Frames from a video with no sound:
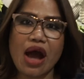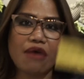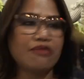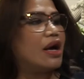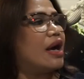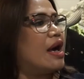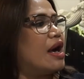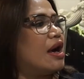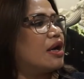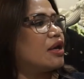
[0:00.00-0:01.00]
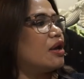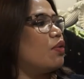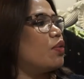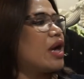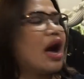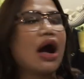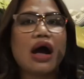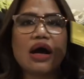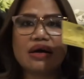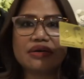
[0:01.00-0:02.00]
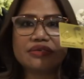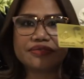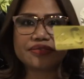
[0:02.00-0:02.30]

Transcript: abayas yes we have